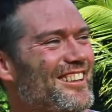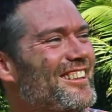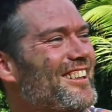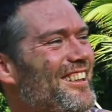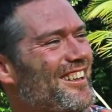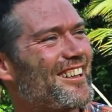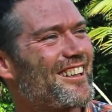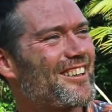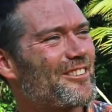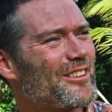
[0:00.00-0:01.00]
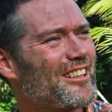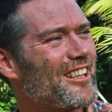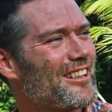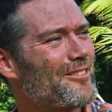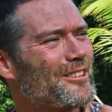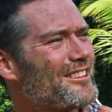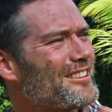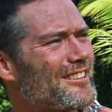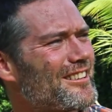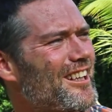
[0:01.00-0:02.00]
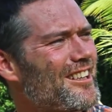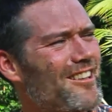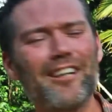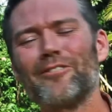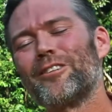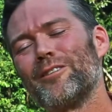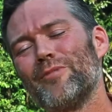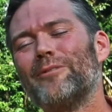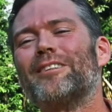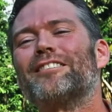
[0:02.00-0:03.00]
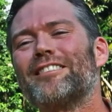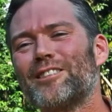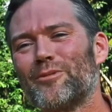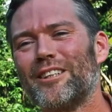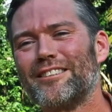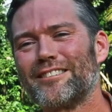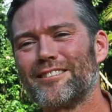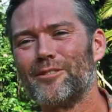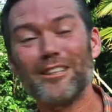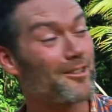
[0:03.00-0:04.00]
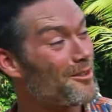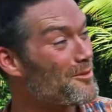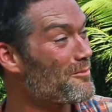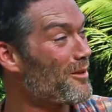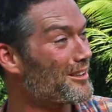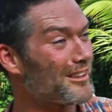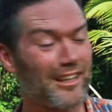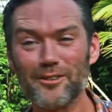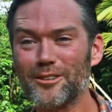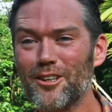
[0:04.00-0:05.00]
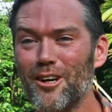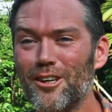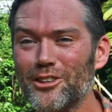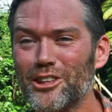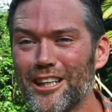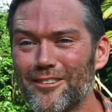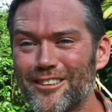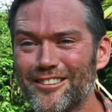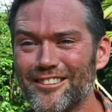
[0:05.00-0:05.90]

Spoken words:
and I don't know, I have great memories of this place. It's a lot more modern now, so it's got hot showers.